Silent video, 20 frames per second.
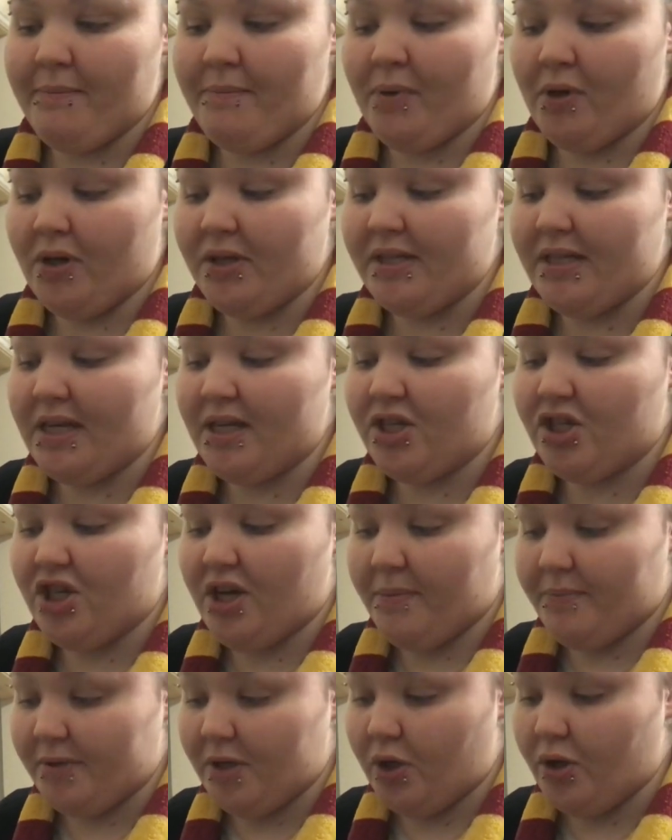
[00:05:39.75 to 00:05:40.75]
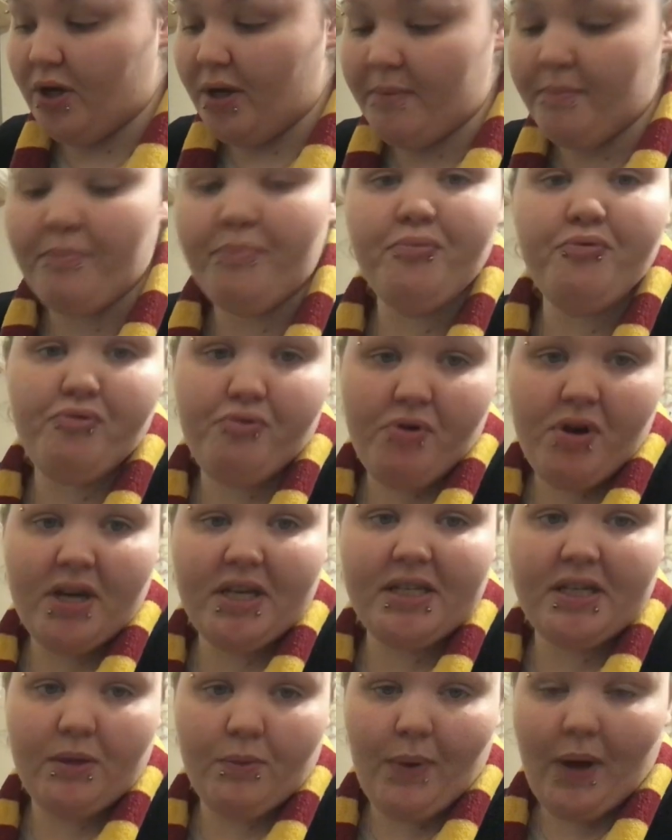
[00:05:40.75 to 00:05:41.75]
in because these chips are looking
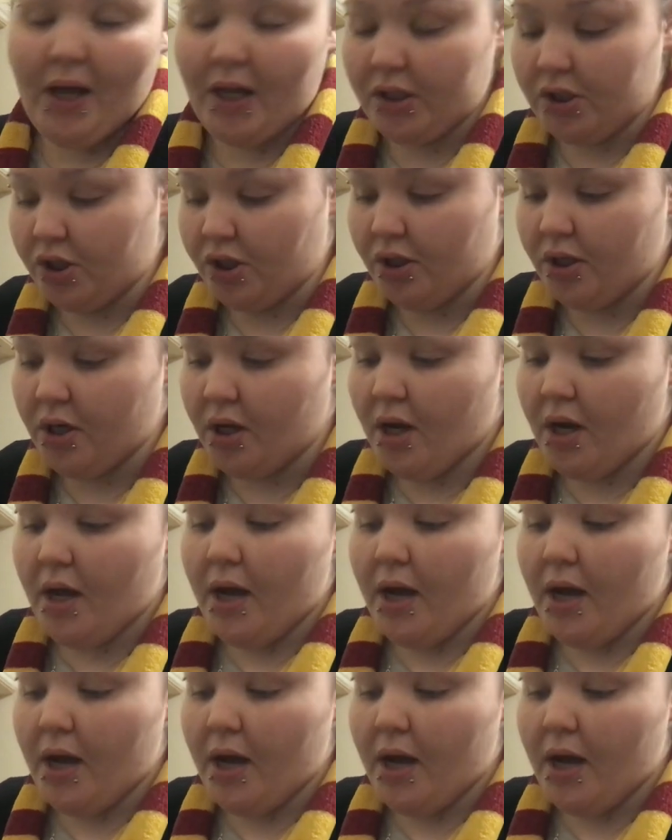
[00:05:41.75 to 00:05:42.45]
pretty well done.